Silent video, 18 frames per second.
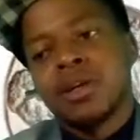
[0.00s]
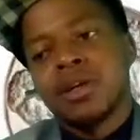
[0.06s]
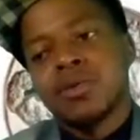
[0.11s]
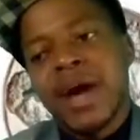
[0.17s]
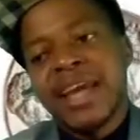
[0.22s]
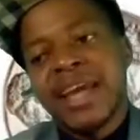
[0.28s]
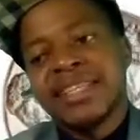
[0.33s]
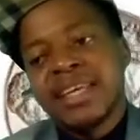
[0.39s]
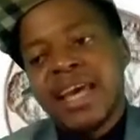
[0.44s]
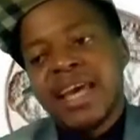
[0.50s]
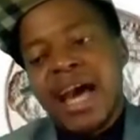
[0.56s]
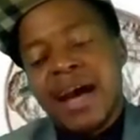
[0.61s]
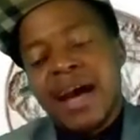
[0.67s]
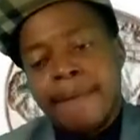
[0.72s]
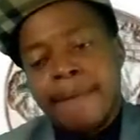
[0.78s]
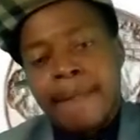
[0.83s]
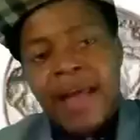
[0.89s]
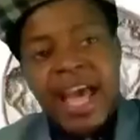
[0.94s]
Right?
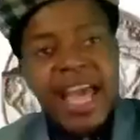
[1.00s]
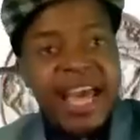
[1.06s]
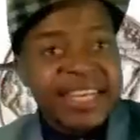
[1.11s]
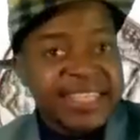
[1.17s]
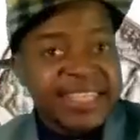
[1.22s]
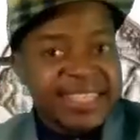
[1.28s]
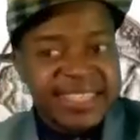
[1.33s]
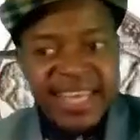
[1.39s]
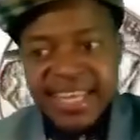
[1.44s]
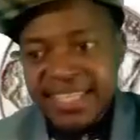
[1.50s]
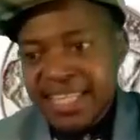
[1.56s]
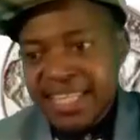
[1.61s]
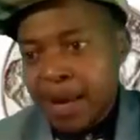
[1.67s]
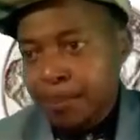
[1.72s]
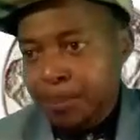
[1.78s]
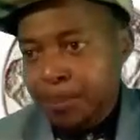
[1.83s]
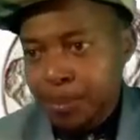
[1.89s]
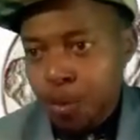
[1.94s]
I understand
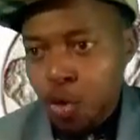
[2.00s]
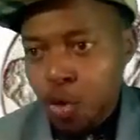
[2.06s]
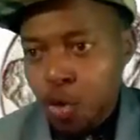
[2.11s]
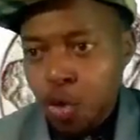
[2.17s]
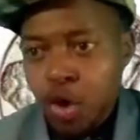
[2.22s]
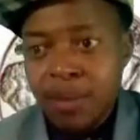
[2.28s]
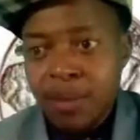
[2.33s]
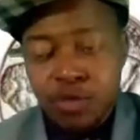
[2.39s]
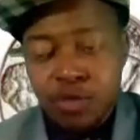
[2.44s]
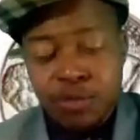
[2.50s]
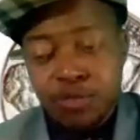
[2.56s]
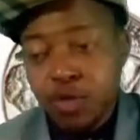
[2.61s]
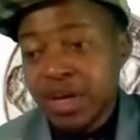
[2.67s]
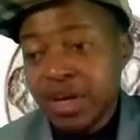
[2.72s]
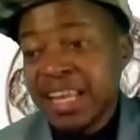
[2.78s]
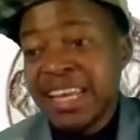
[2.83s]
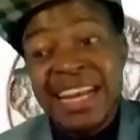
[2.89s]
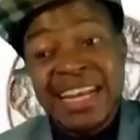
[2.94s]
some people come from
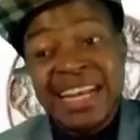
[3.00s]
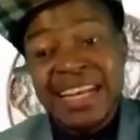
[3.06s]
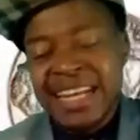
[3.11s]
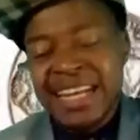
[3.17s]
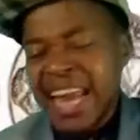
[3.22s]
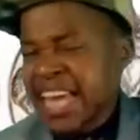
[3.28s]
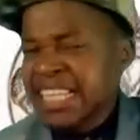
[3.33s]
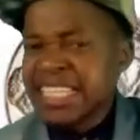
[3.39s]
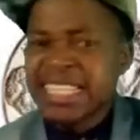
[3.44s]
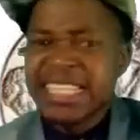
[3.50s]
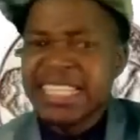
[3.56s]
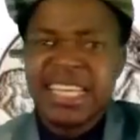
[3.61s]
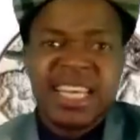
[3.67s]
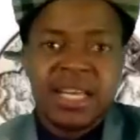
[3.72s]
foreign lands